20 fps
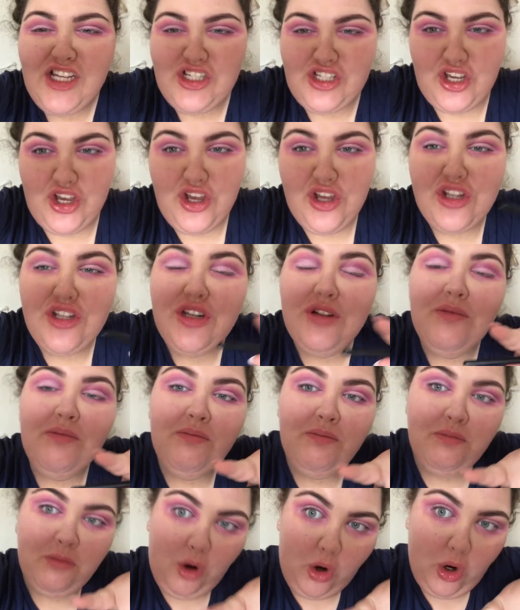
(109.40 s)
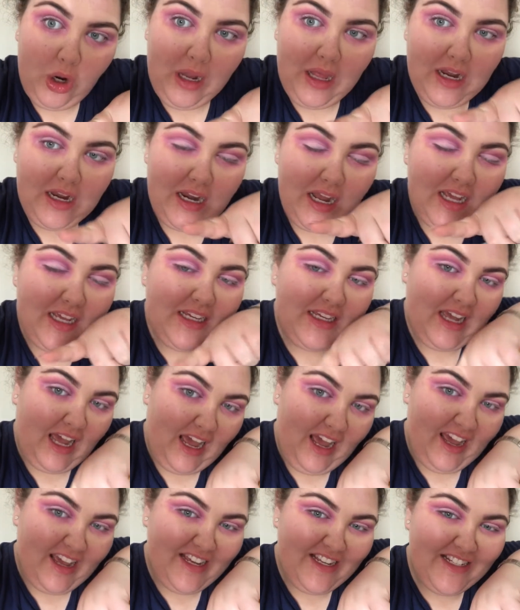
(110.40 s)
Good morning,
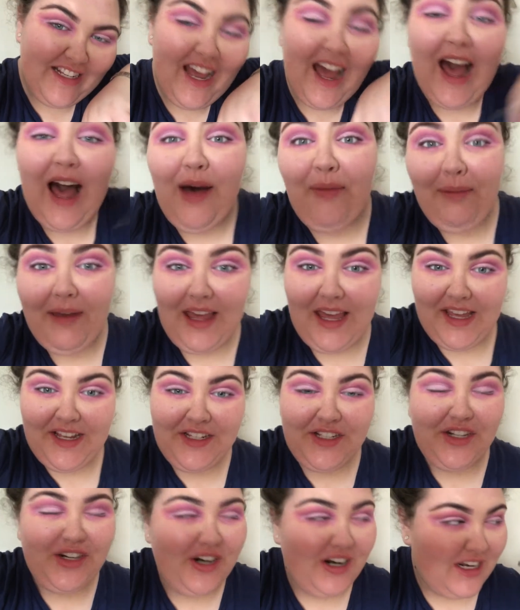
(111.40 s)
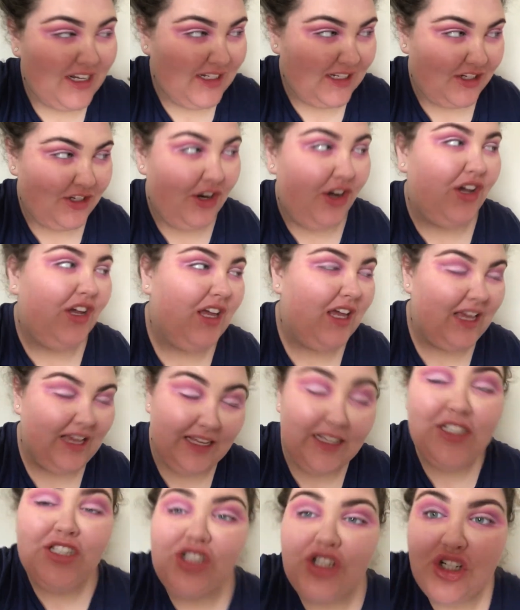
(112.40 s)
guys. Happy Easter. It is now
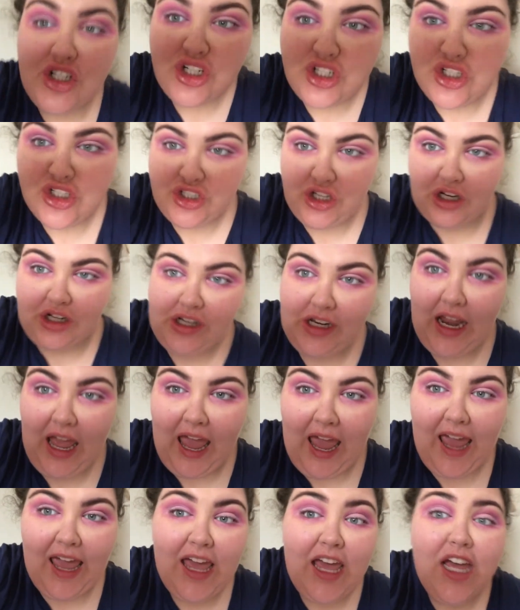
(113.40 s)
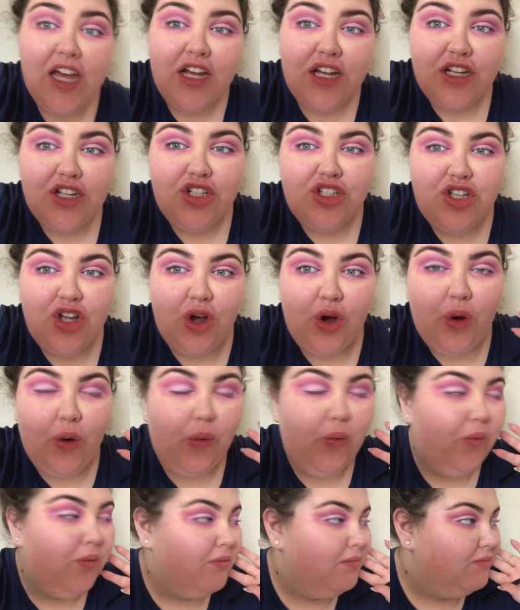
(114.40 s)
Easter Sunday.
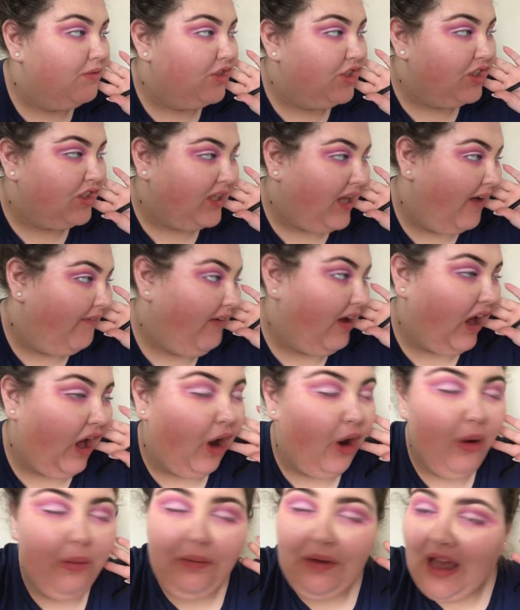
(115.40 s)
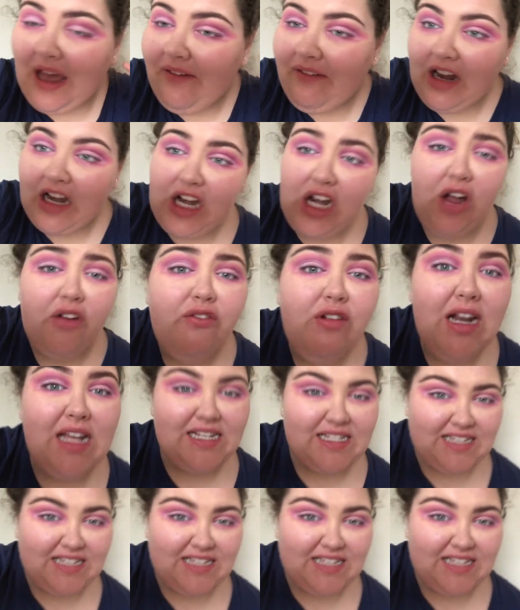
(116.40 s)
So just hope you have a lovely